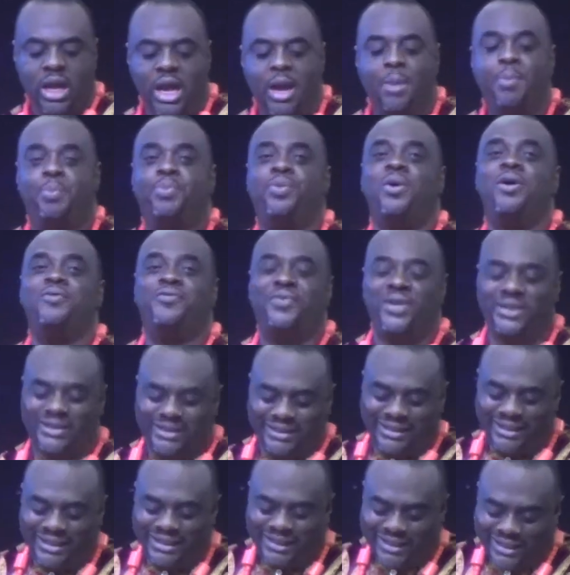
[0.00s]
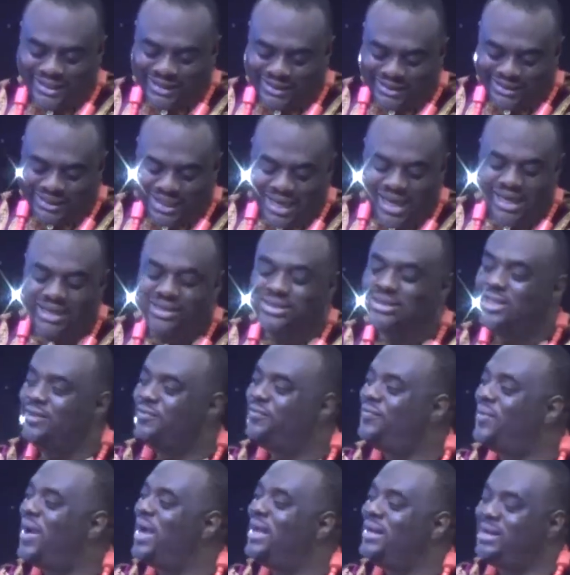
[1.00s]
A prophecy is a
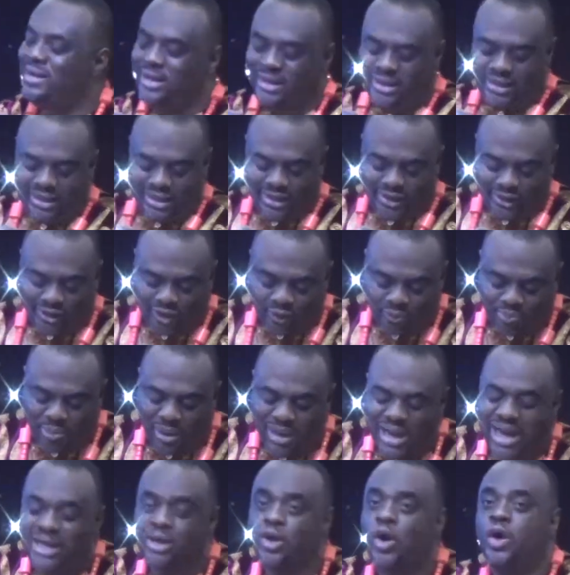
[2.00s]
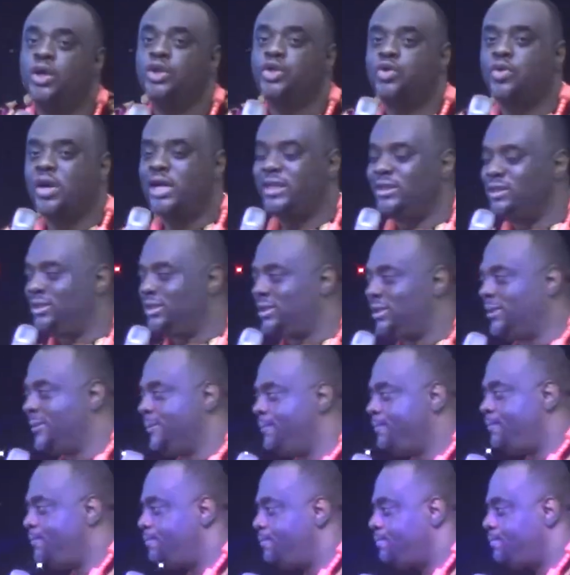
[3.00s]
divinely inspired utterance.